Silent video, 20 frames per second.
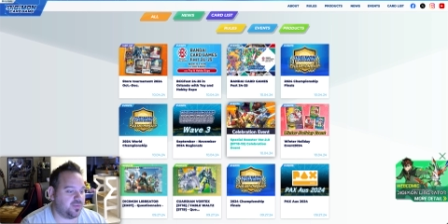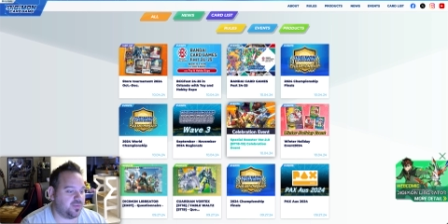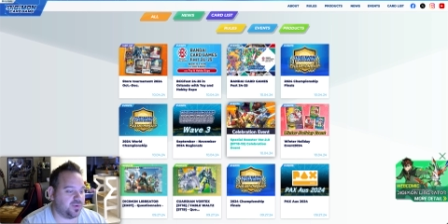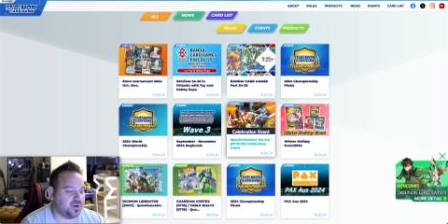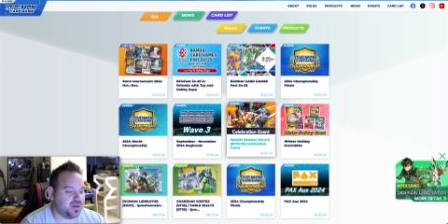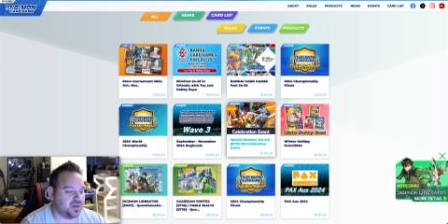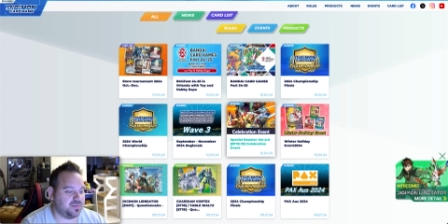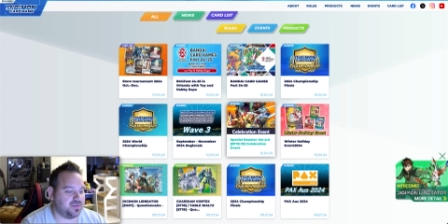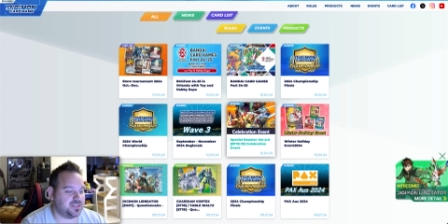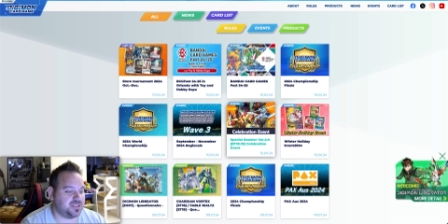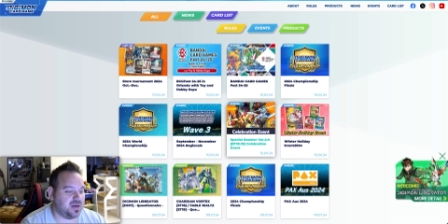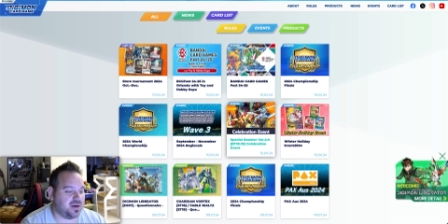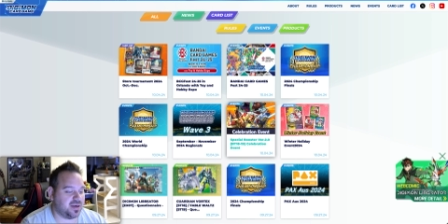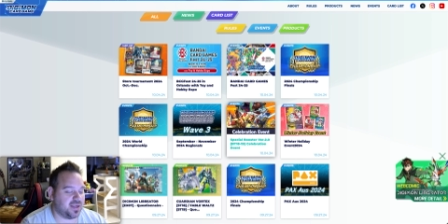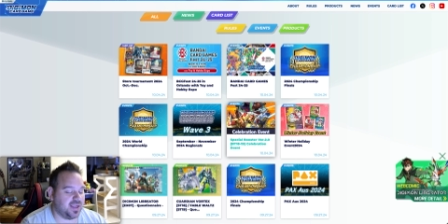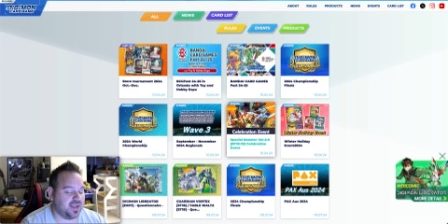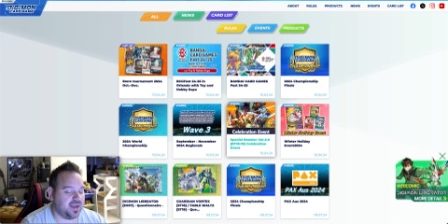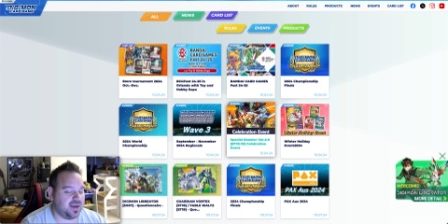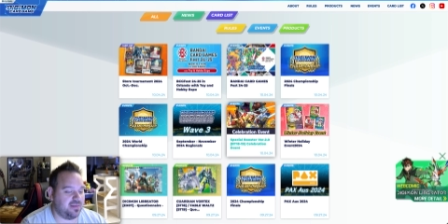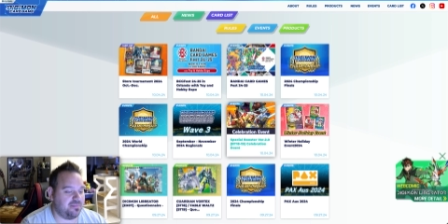We're going to be
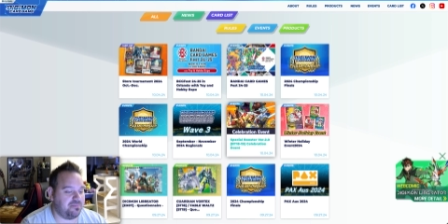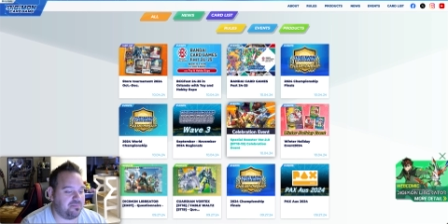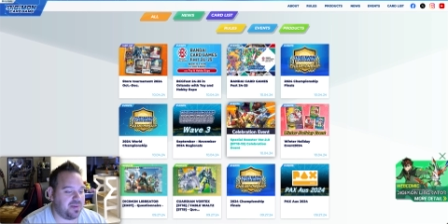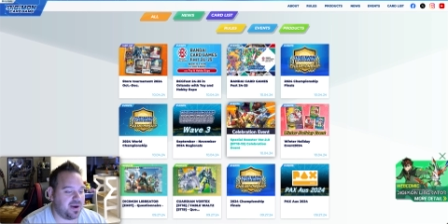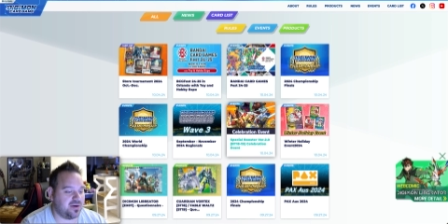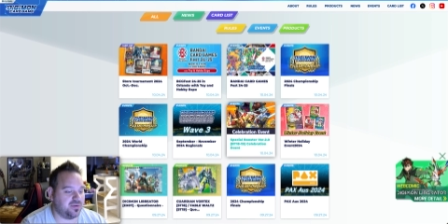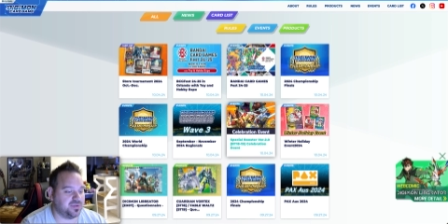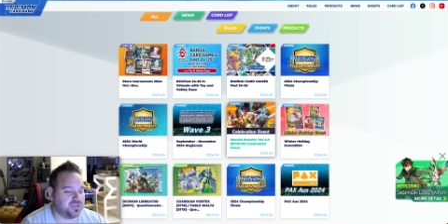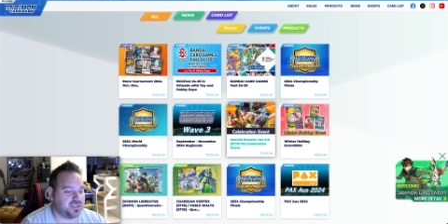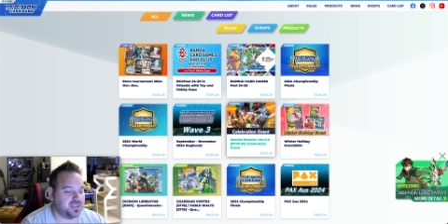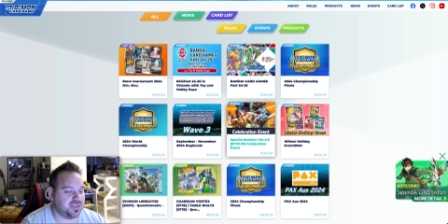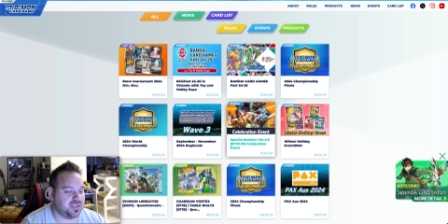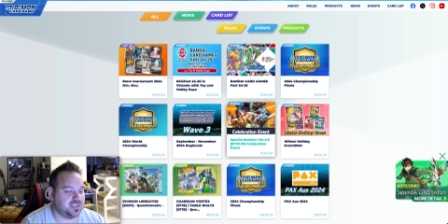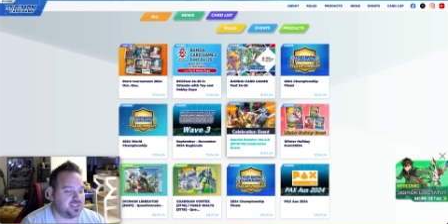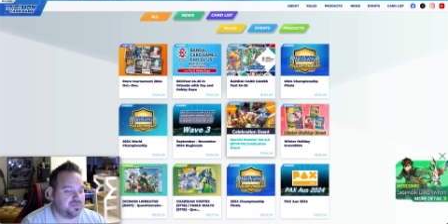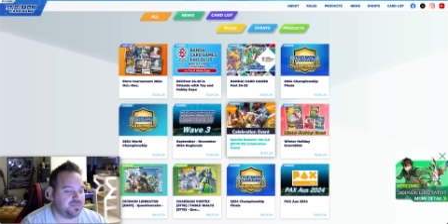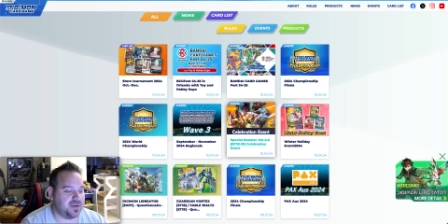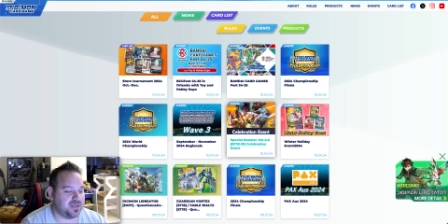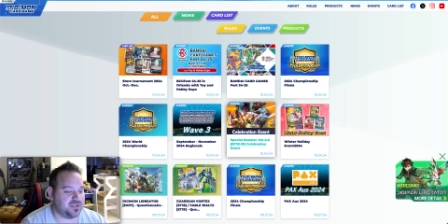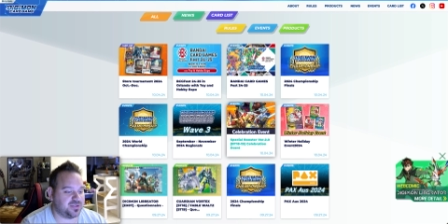talking about
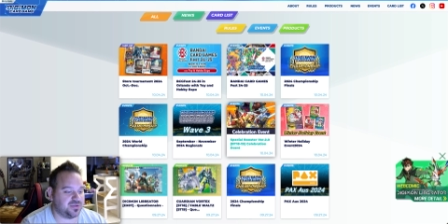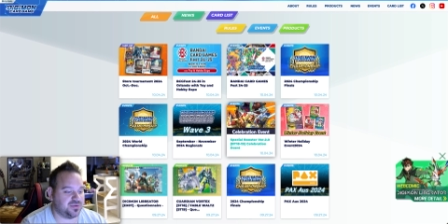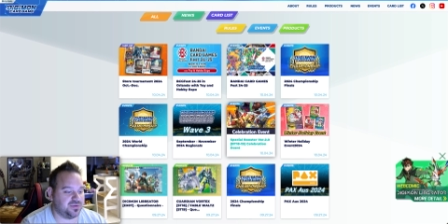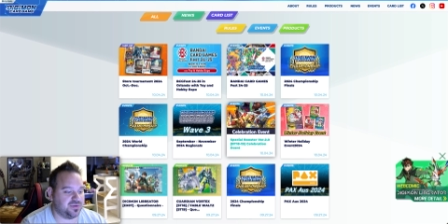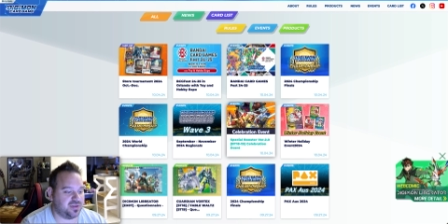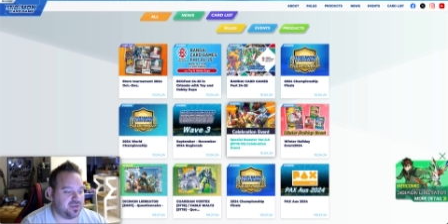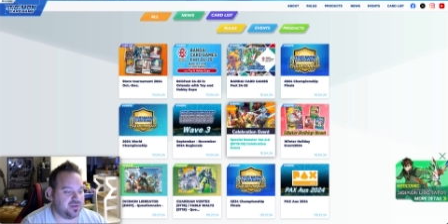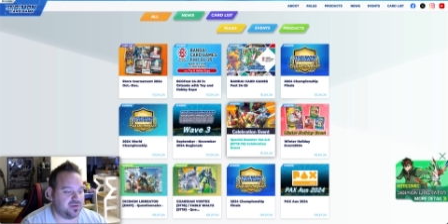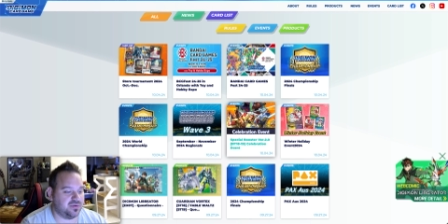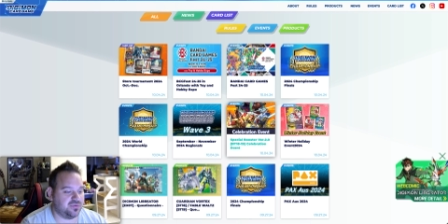special